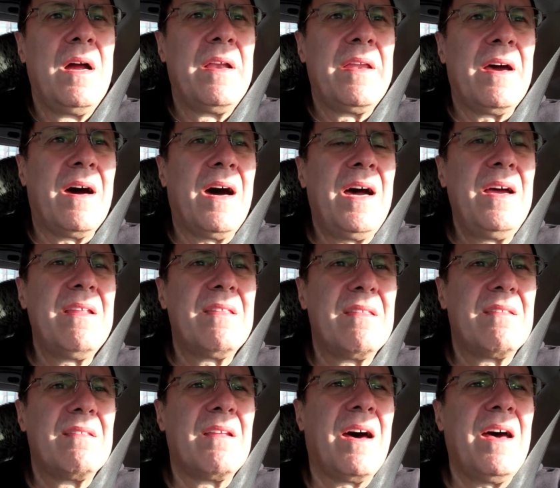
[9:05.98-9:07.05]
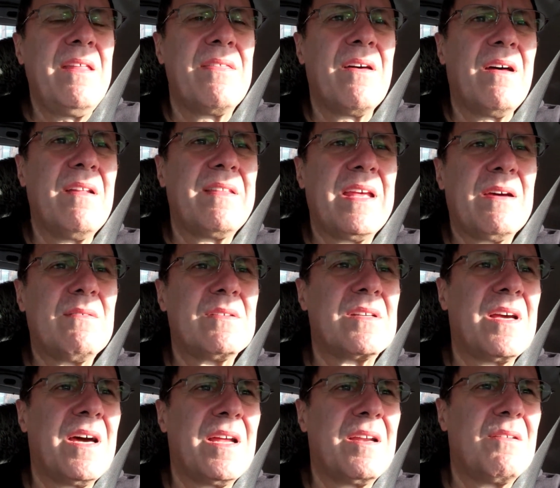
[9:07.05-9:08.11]
Now, I thought that was
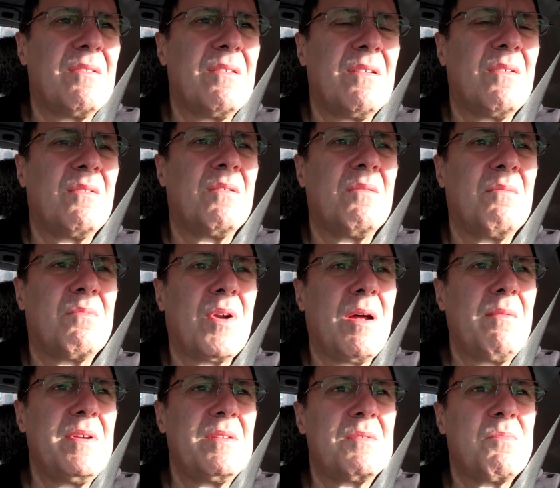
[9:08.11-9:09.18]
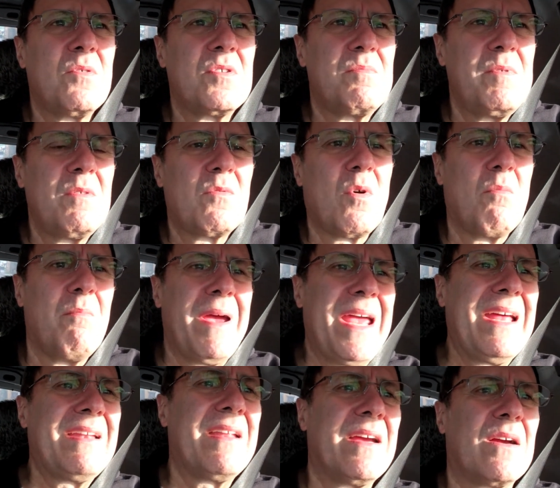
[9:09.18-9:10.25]
kind of probably supposed to be
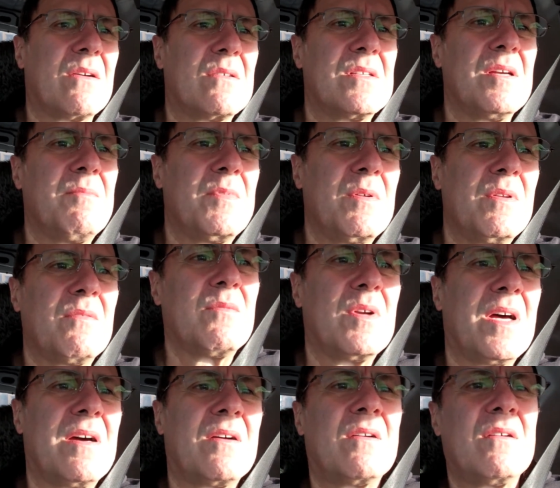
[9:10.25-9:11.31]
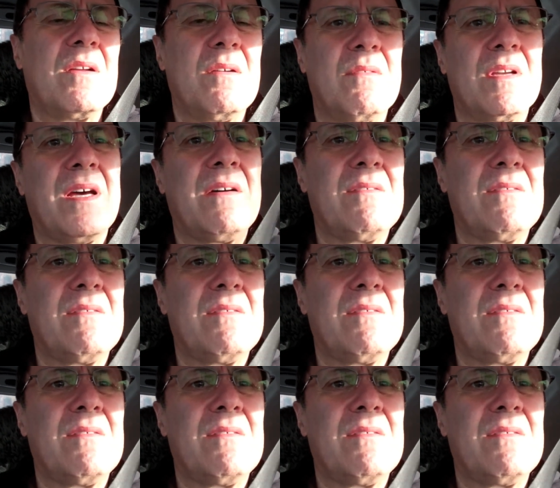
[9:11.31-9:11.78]
romantic or something when I heard it when I